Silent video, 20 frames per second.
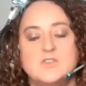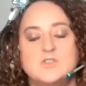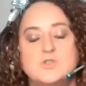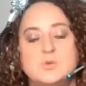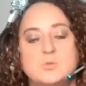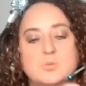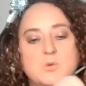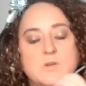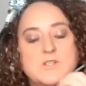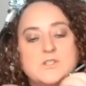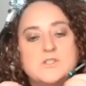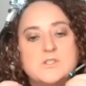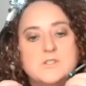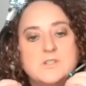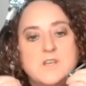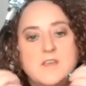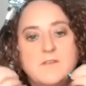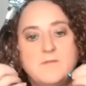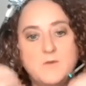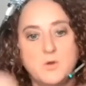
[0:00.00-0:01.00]
So
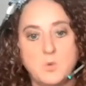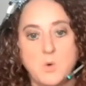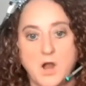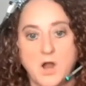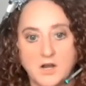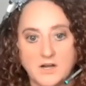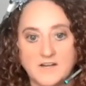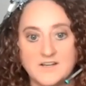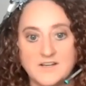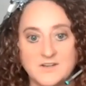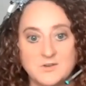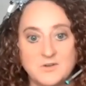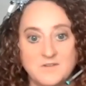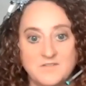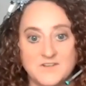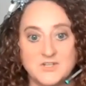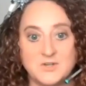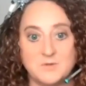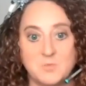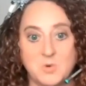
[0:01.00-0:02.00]
if you are going to do
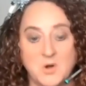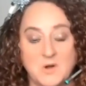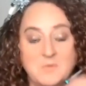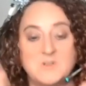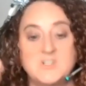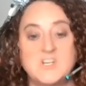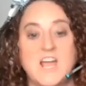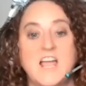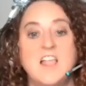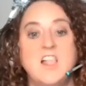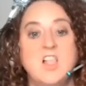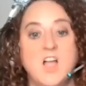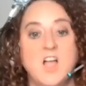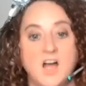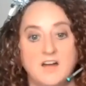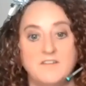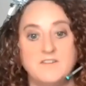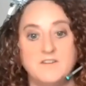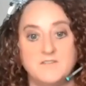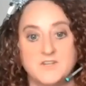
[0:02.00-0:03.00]
a vision board, which I
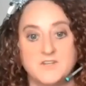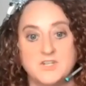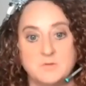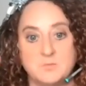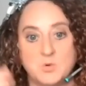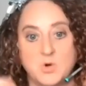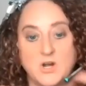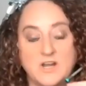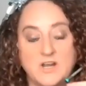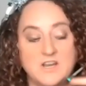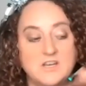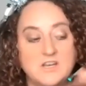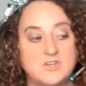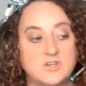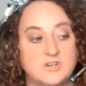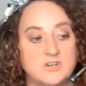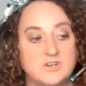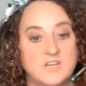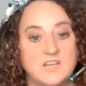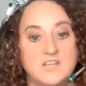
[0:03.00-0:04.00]
love a vision board,
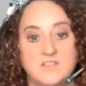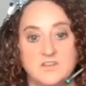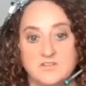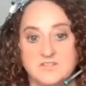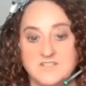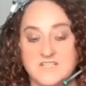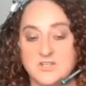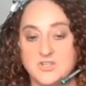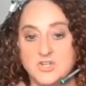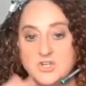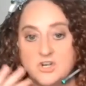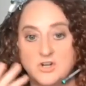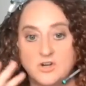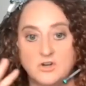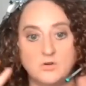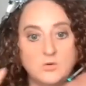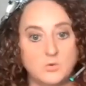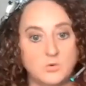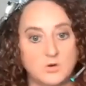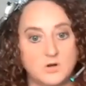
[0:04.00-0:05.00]
either
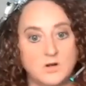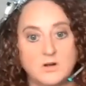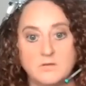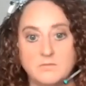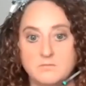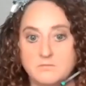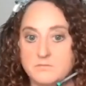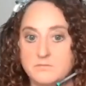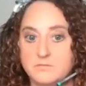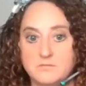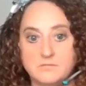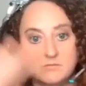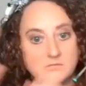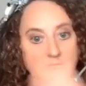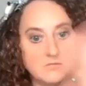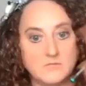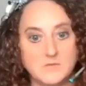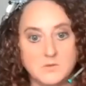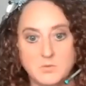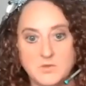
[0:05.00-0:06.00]
digital or
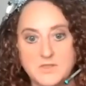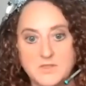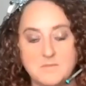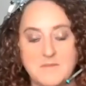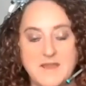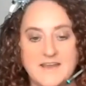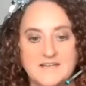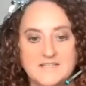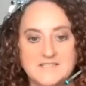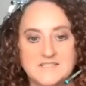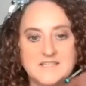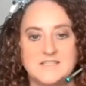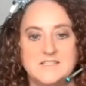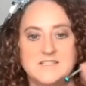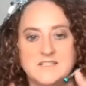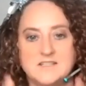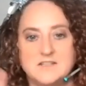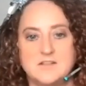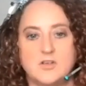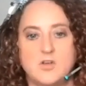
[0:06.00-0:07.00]
with the
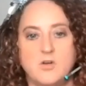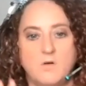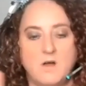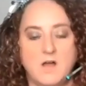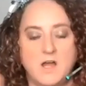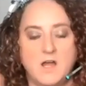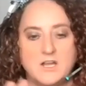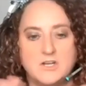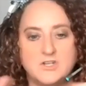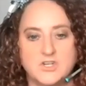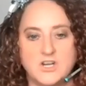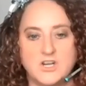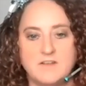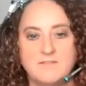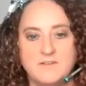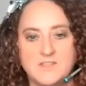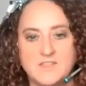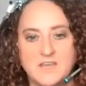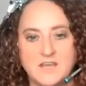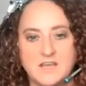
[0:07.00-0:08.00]
magazines and the collage and
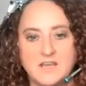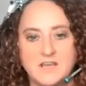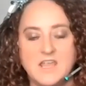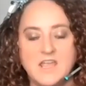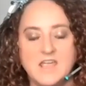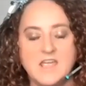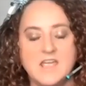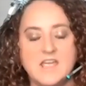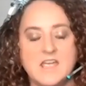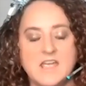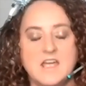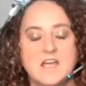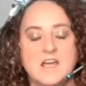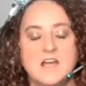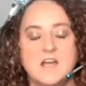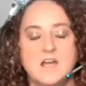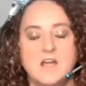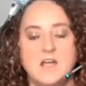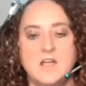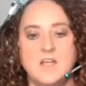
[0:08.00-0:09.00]
everything,
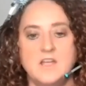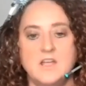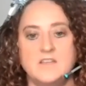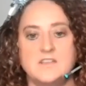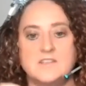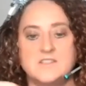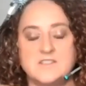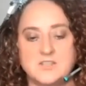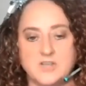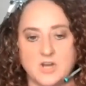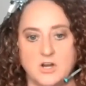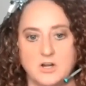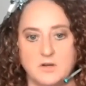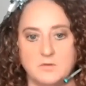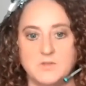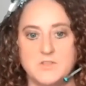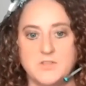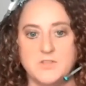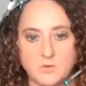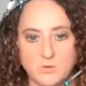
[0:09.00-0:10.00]

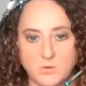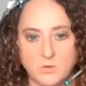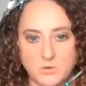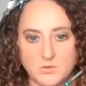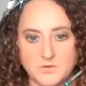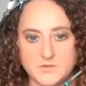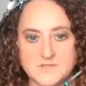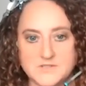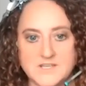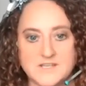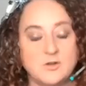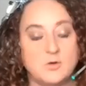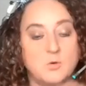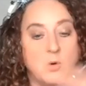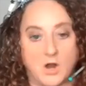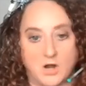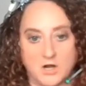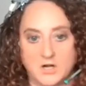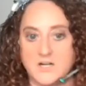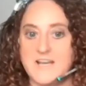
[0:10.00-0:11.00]
start with your goals that
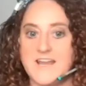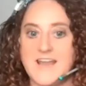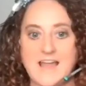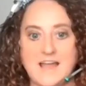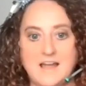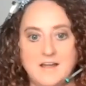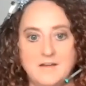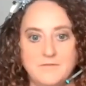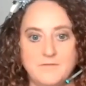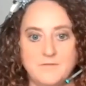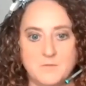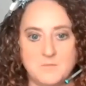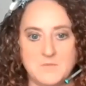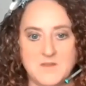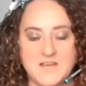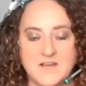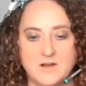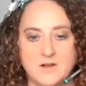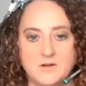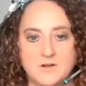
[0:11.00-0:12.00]
you already have from
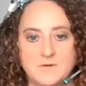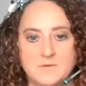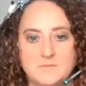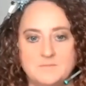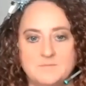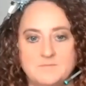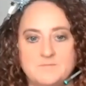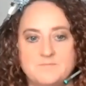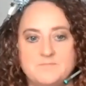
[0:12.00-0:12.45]
here.